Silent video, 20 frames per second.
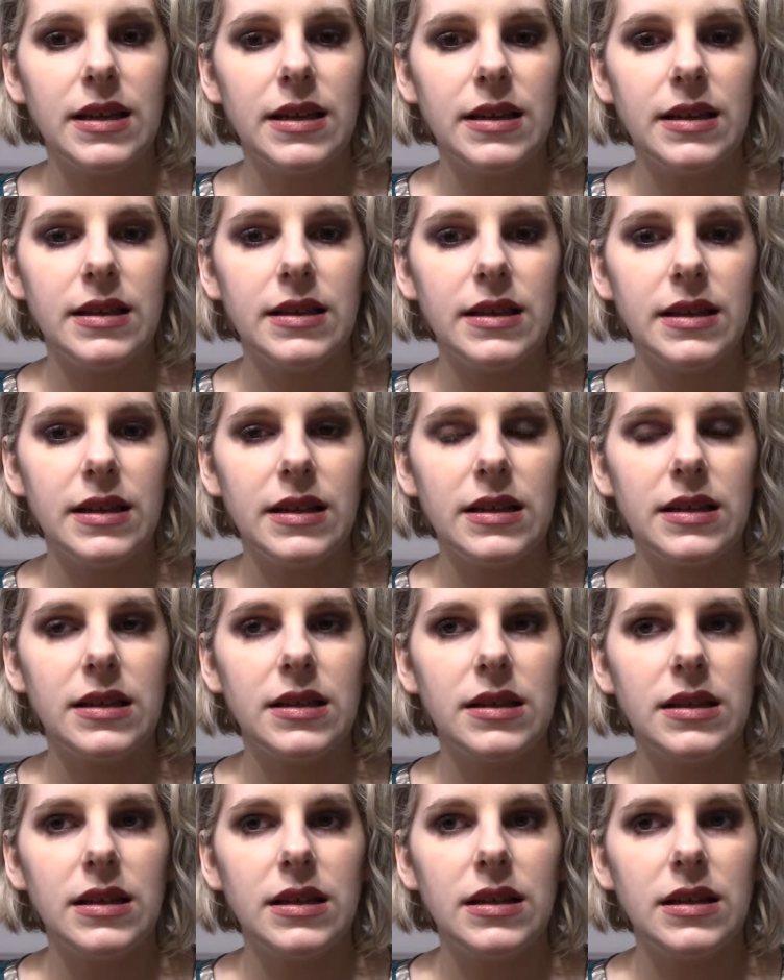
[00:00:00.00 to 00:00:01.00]
it's
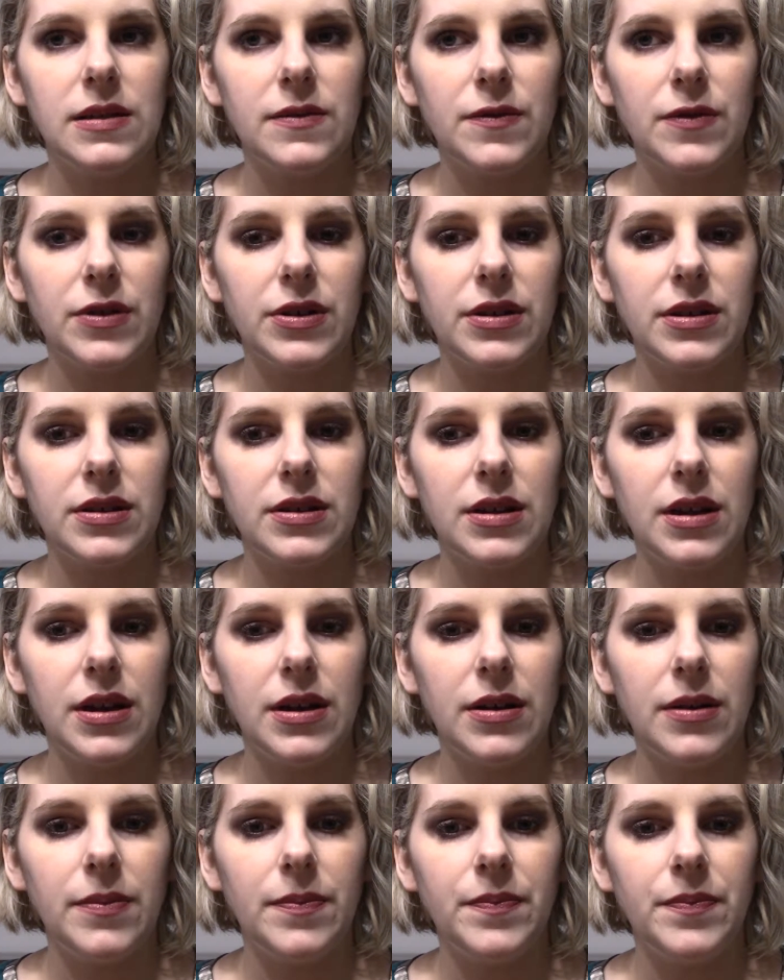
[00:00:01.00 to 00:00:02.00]
the different,
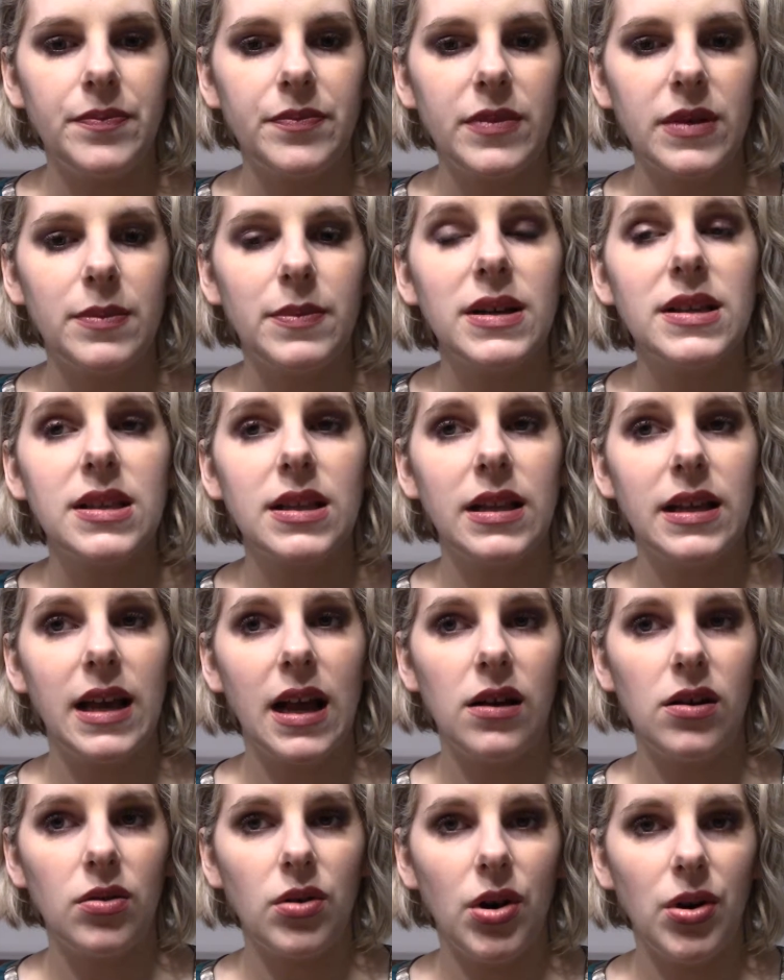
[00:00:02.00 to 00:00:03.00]
basically
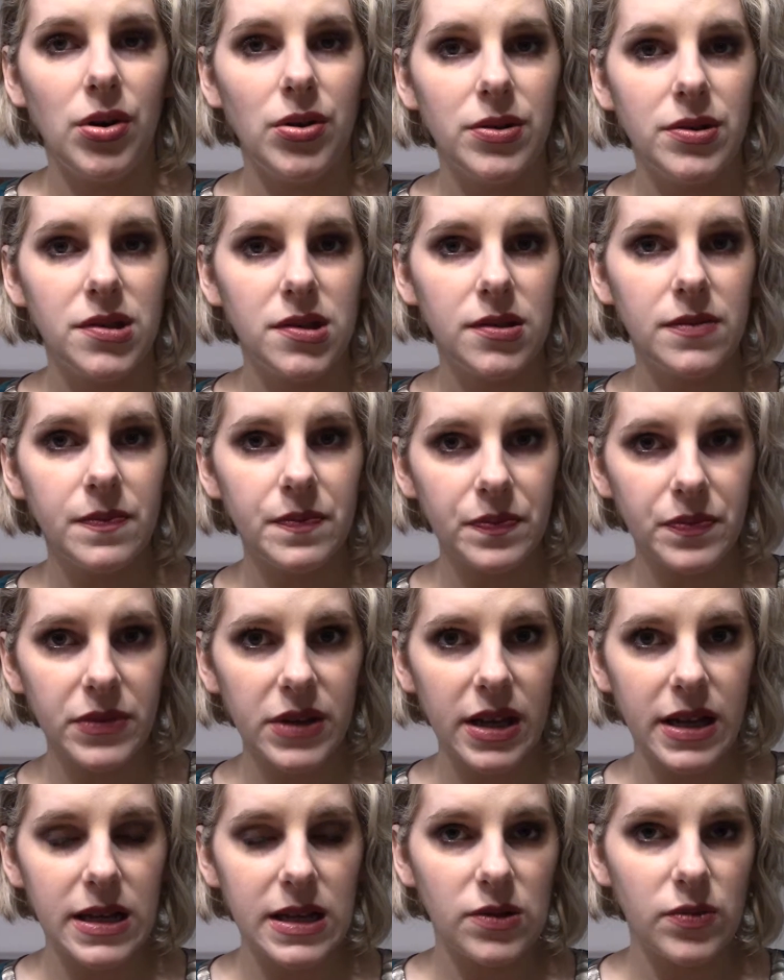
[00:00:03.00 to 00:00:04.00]
alcohols
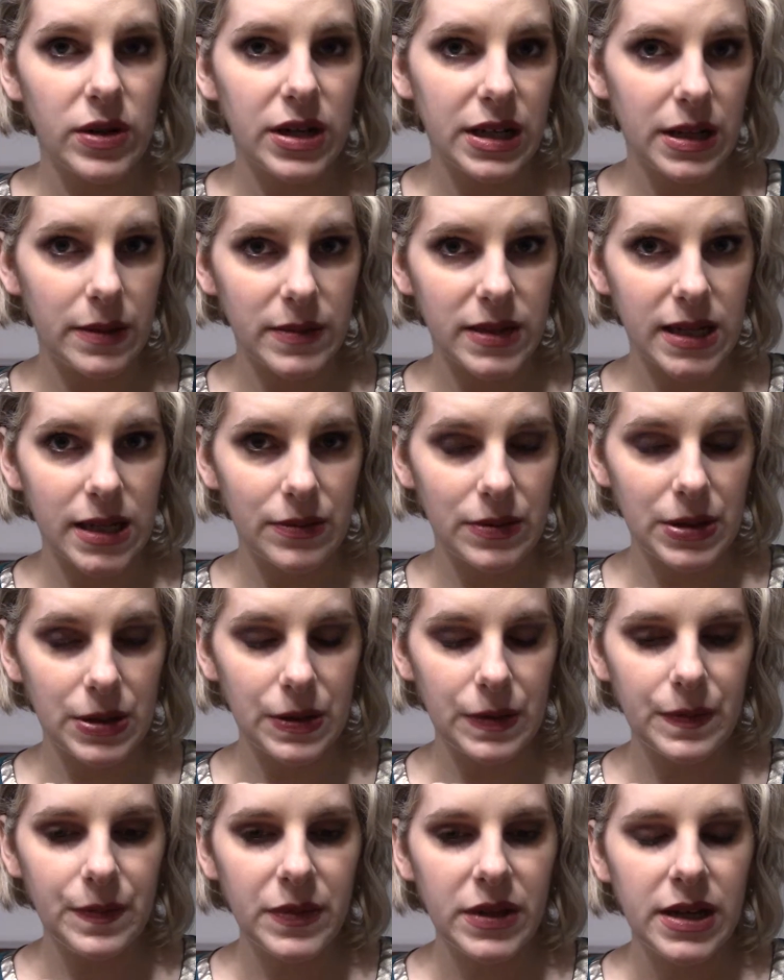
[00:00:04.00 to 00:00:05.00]
is what it comes down
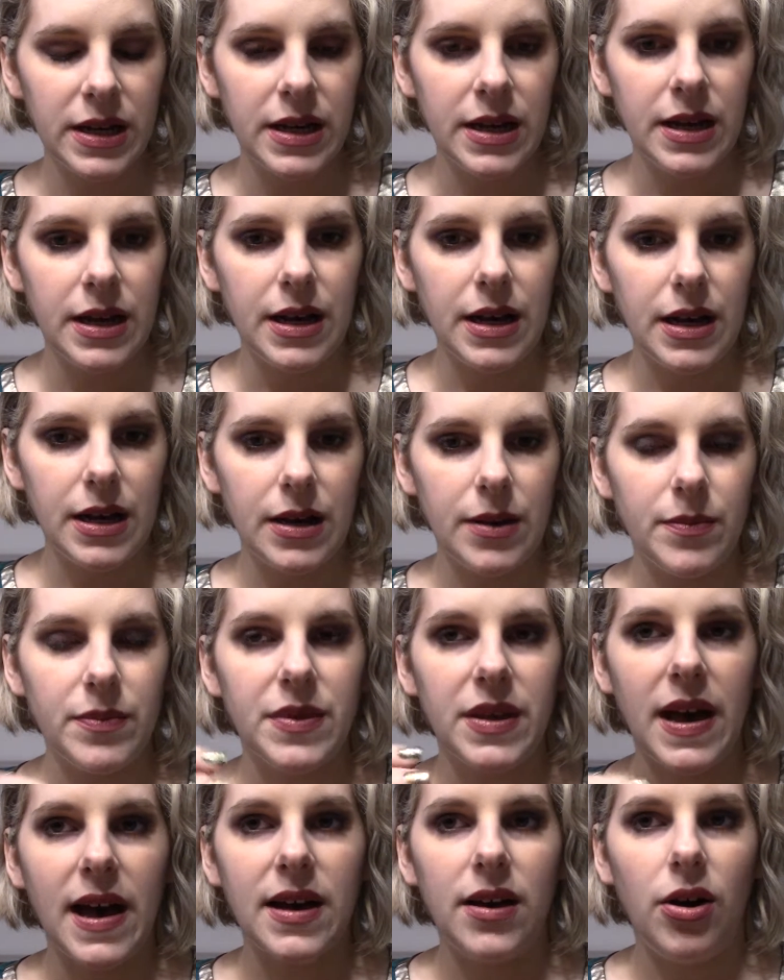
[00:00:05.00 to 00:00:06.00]
to,
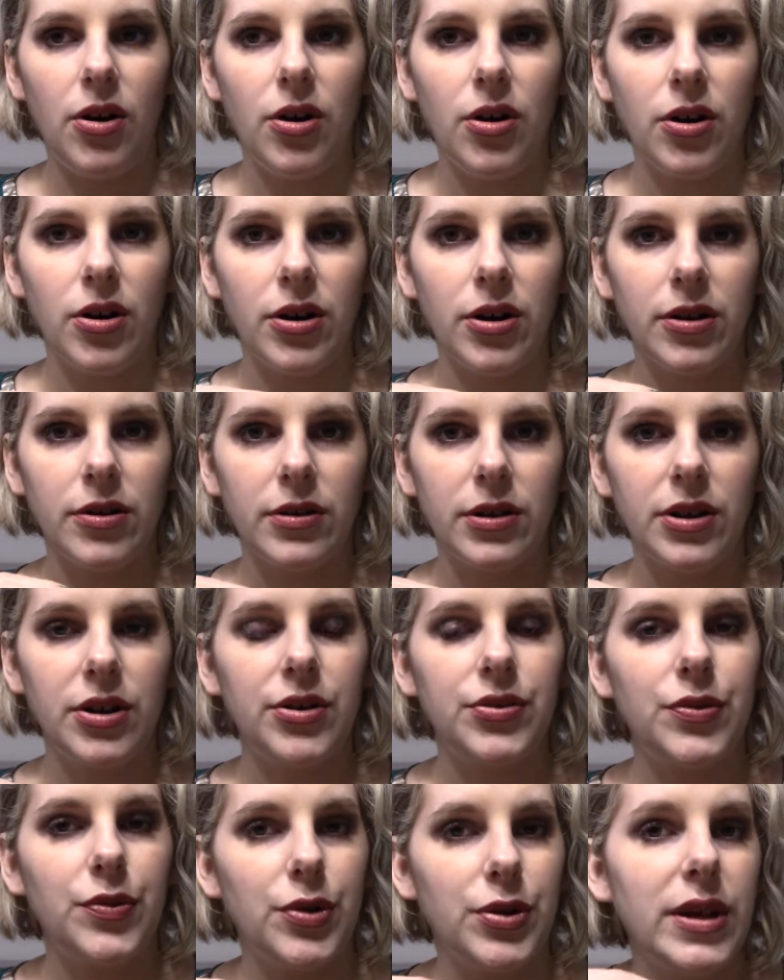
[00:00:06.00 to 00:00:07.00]
that are
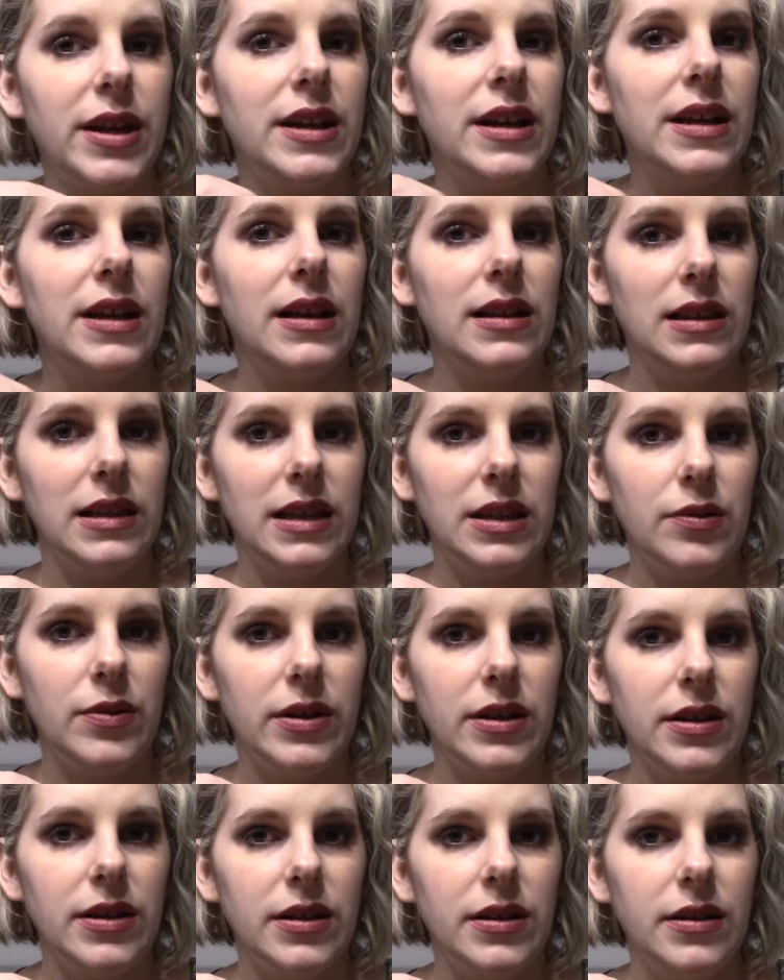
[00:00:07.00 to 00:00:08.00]
creating a
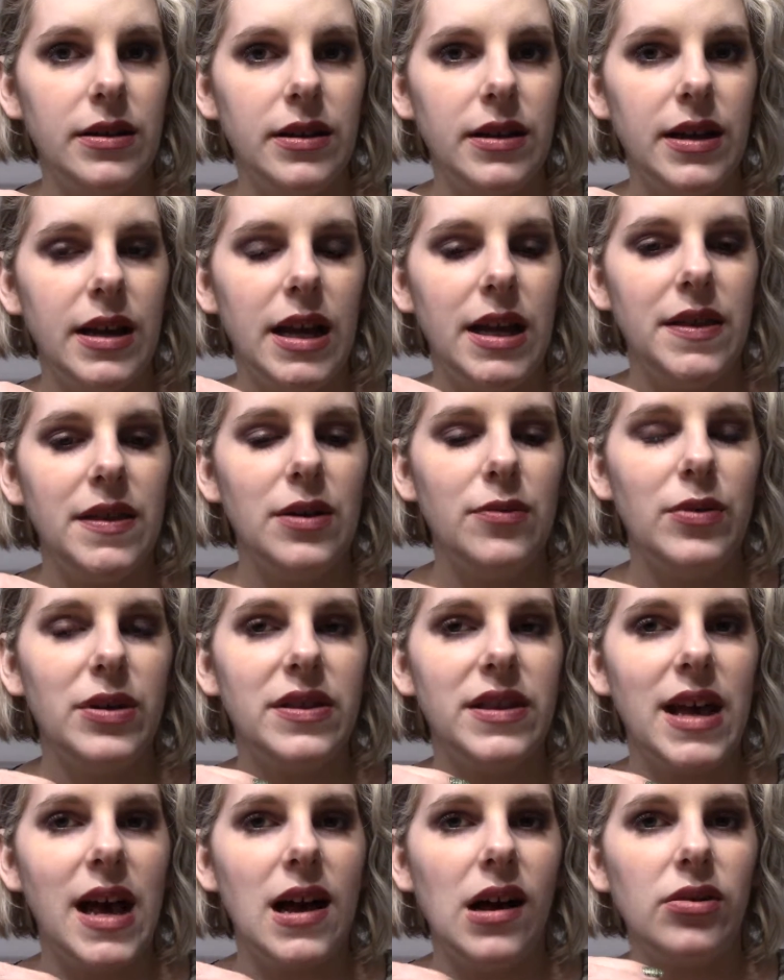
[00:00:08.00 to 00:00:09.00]
liquid, and then when
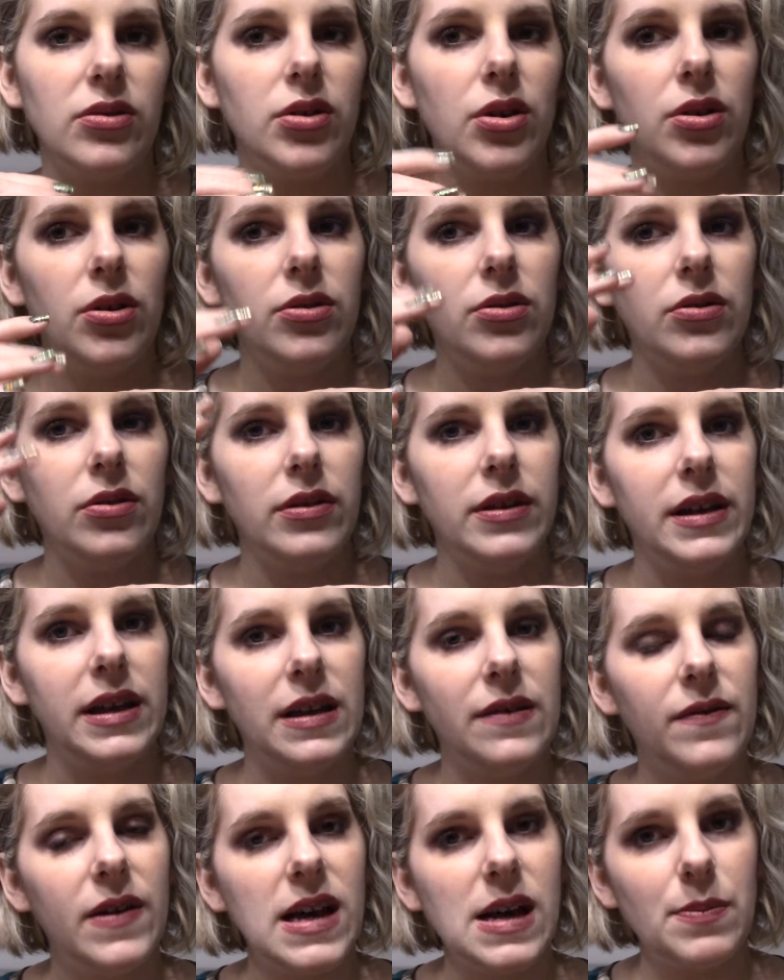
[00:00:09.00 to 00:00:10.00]
that alcohol
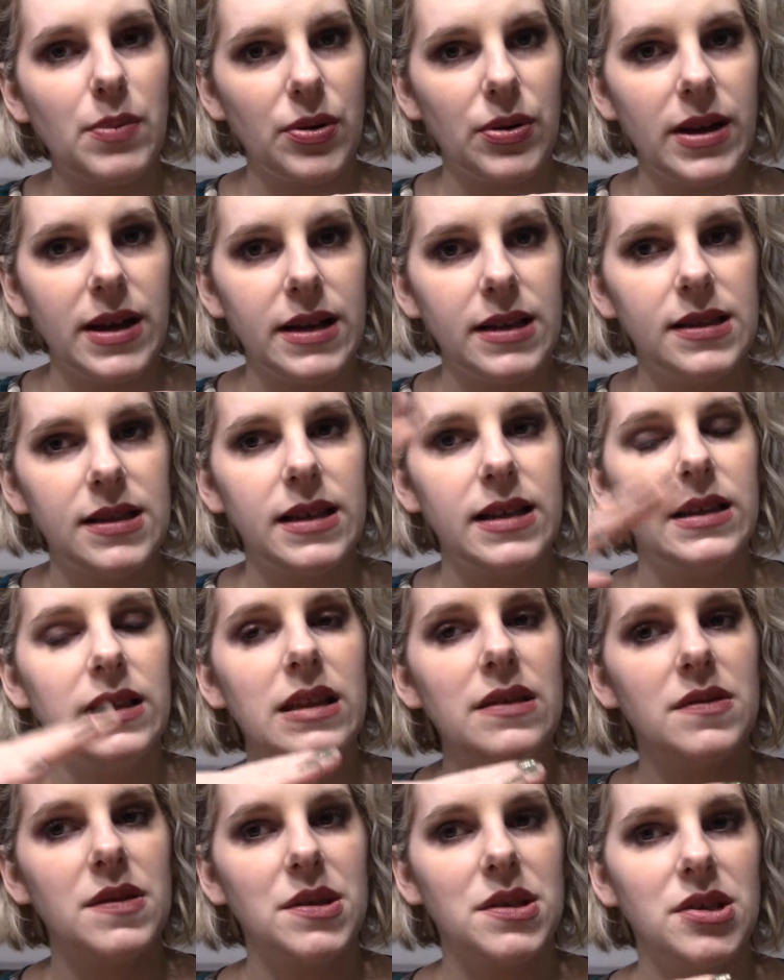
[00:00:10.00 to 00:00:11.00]
evaporates, it
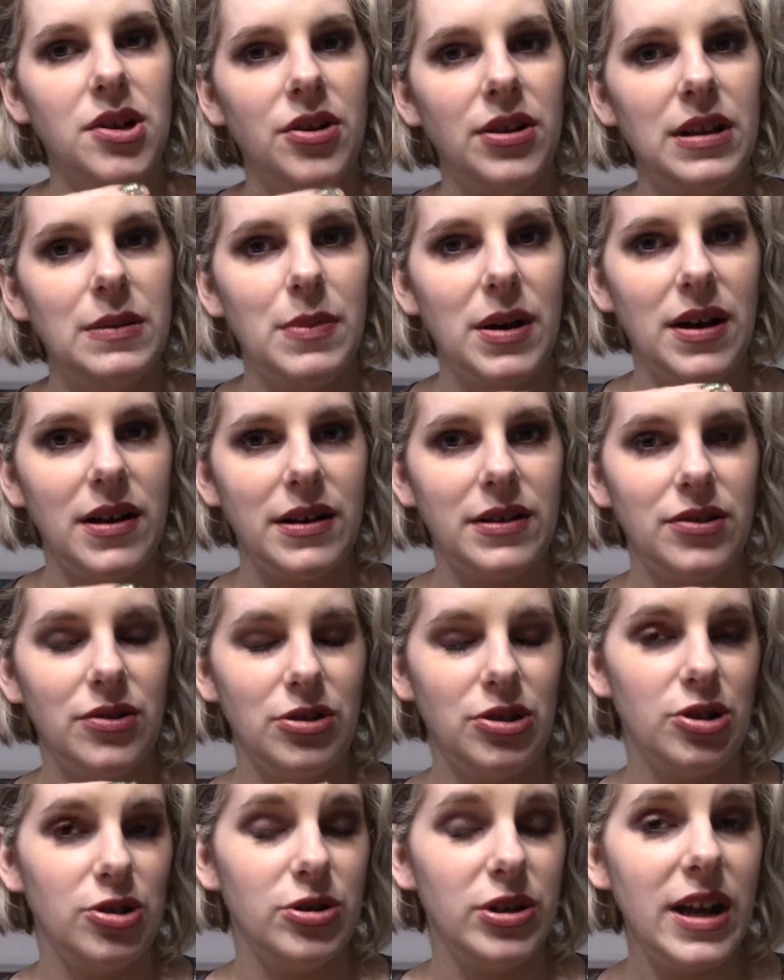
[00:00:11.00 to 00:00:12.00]
leaves the solid behind
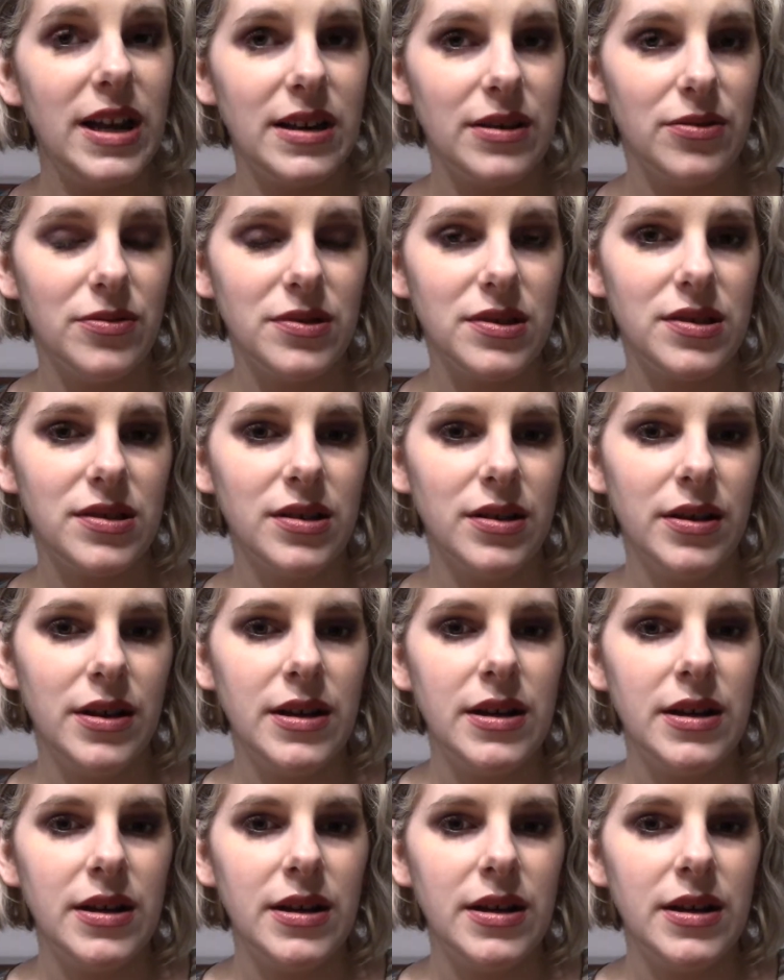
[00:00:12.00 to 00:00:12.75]
on your nails.